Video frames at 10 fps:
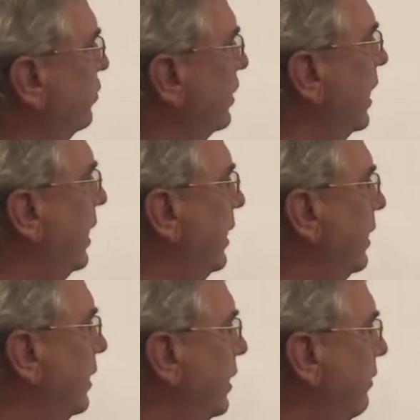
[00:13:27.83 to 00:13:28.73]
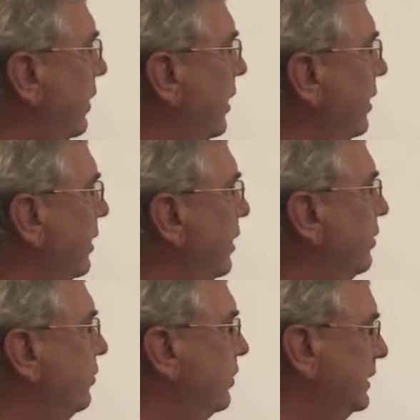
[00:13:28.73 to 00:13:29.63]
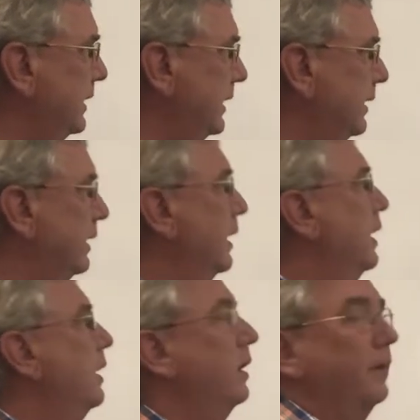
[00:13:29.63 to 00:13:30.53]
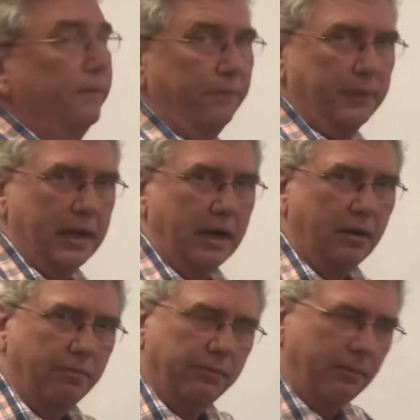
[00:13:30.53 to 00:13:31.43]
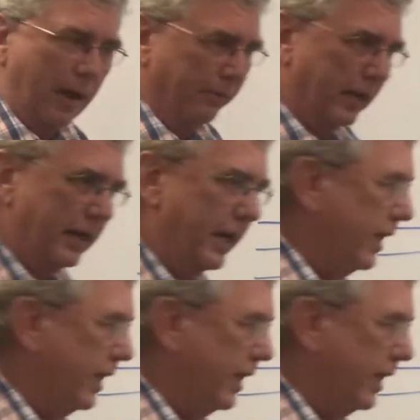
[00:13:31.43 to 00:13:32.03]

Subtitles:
an A. A note right here, I know it's a D. Now, I'm getting ahead